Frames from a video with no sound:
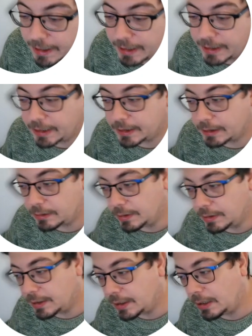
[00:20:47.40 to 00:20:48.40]
dagger to the
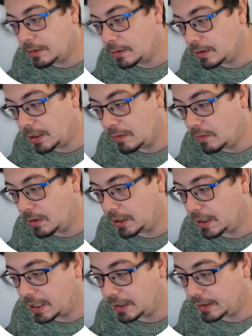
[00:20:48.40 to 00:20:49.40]
state to see what it
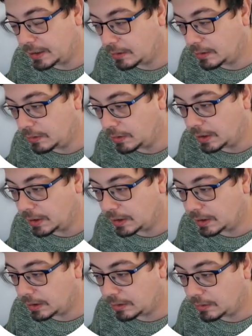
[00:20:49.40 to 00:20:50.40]
does to
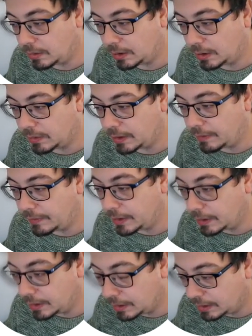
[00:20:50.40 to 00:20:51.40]
this whatever
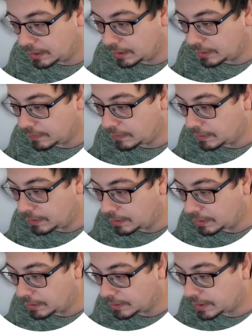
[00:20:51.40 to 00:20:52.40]

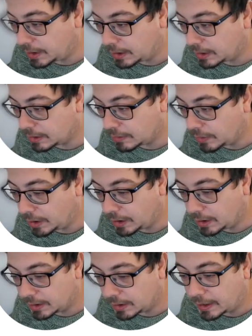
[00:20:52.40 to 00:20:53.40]
state we
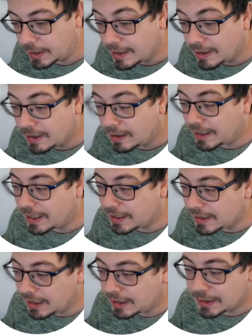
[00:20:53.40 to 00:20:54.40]
decide. A
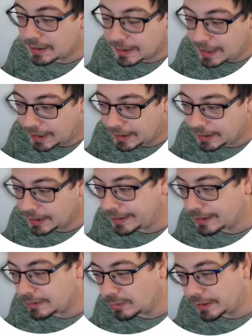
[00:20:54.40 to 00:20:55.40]
state psi
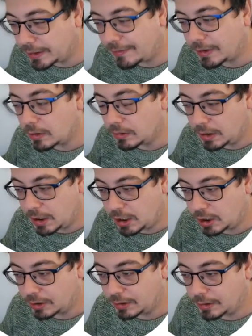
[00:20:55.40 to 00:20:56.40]
is whatever
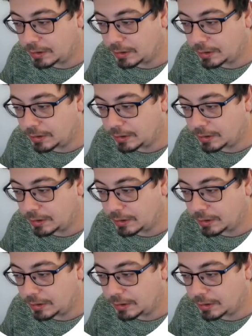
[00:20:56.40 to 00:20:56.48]
condition